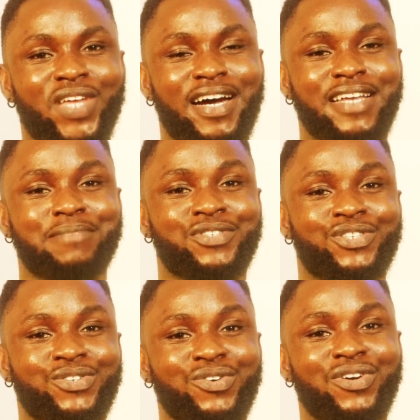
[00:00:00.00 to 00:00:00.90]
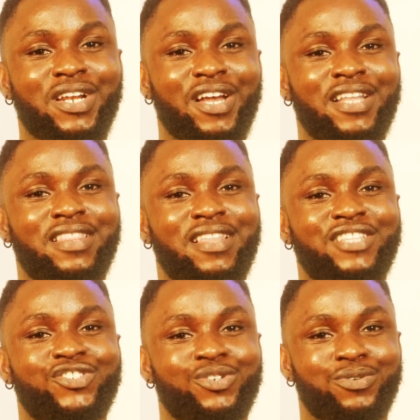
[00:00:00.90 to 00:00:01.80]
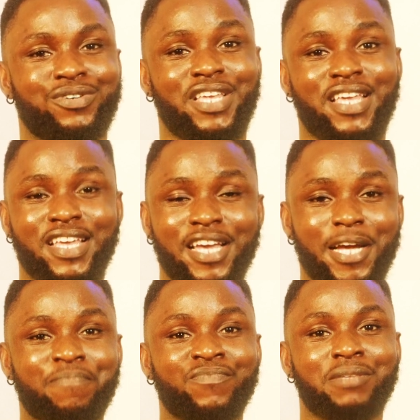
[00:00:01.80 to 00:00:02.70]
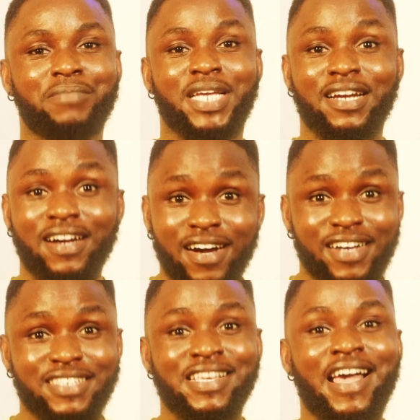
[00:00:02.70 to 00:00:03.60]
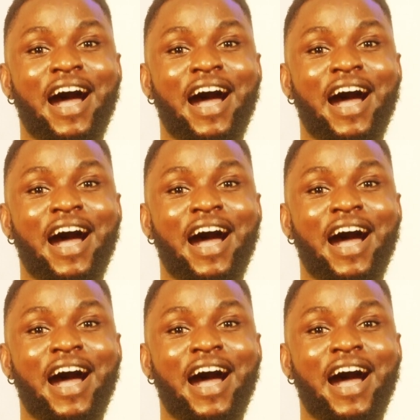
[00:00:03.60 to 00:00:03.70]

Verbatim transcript: I am so glad that you are here because